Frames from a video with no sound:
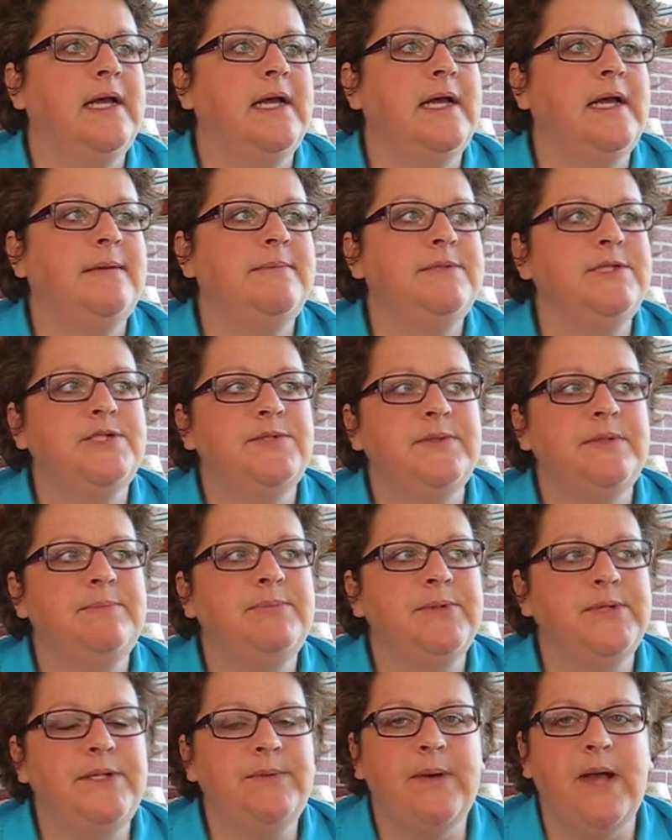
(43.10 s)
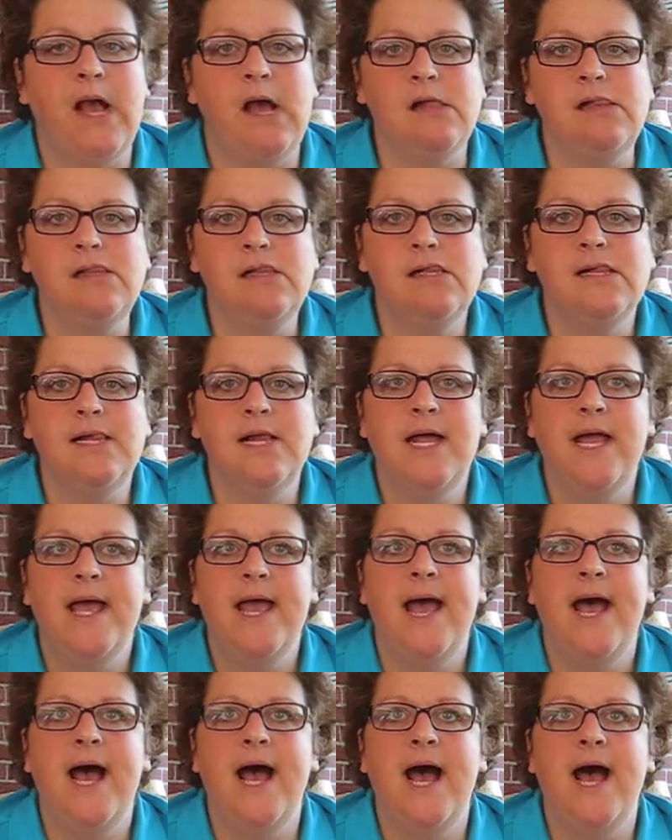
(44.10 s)
I'm doing pretty well.
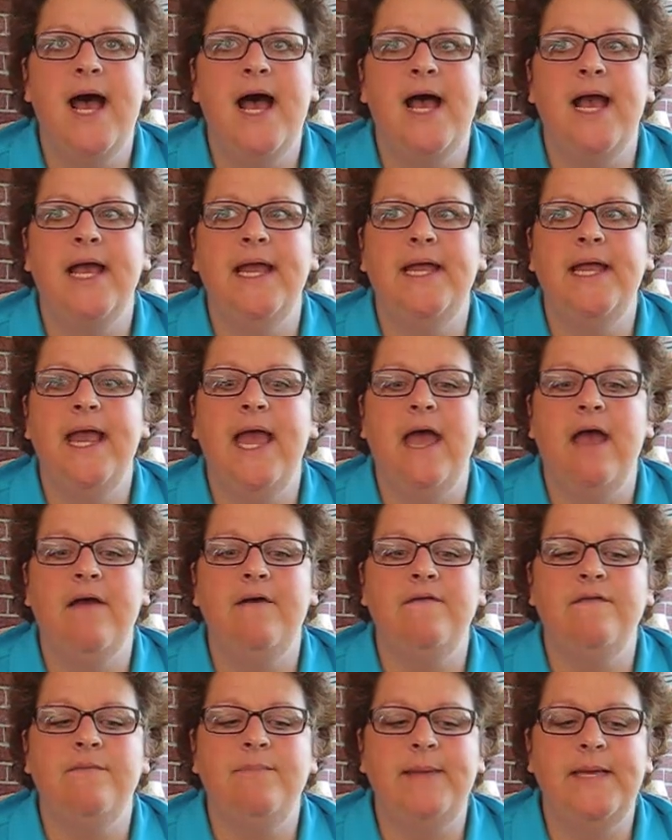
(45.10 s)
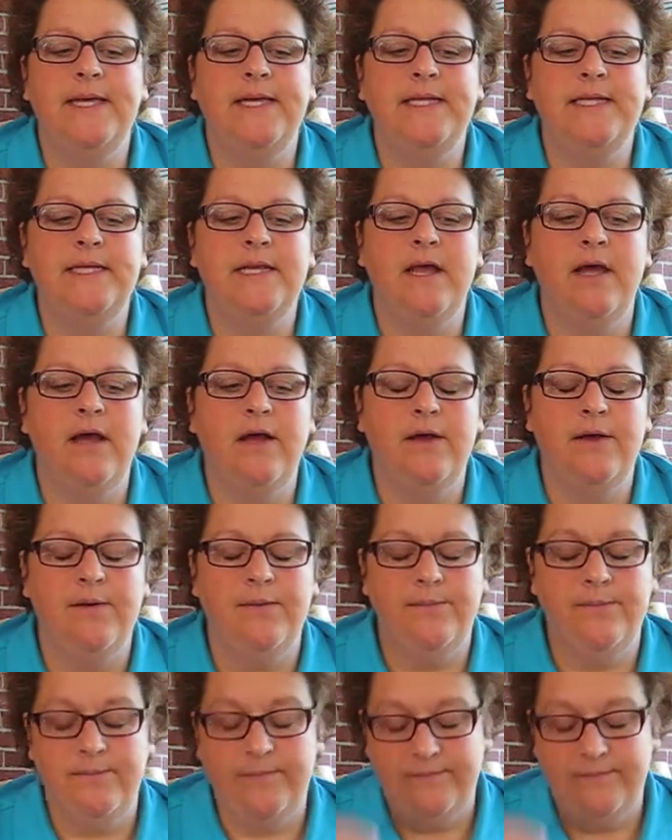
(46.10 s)
I have been, I